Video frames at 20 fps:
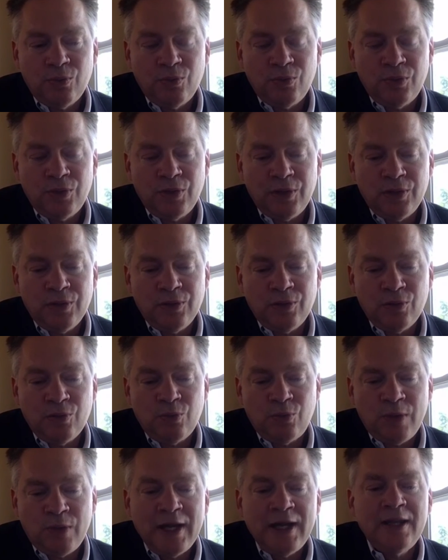the
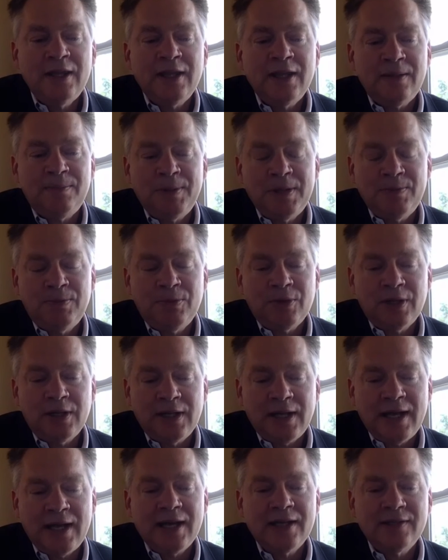way that people
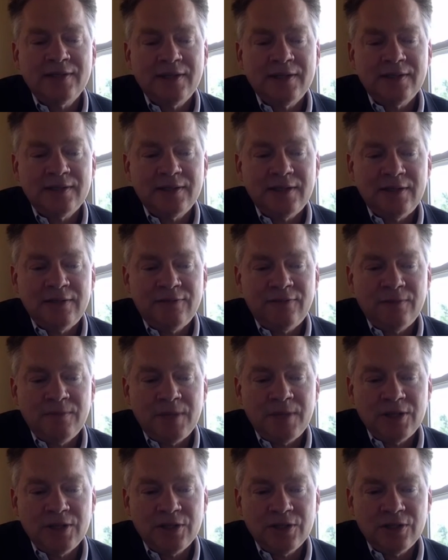can access
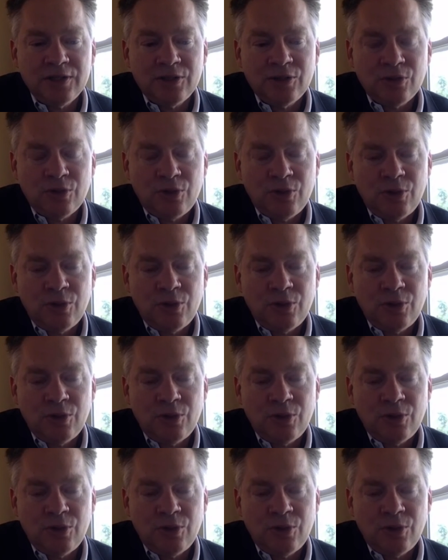information so